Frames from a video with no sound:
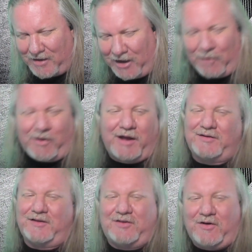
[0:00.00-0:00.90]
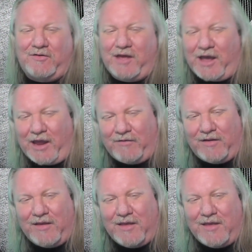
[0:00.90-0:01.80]
I don't want to detune. I, I
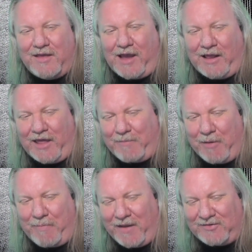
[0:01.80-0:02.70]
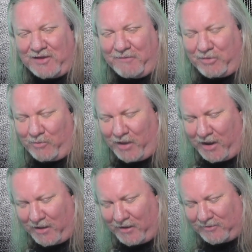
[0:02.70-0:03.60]
I like my bass up the way
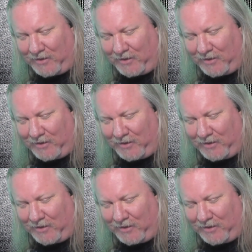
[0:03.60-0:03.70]
it is.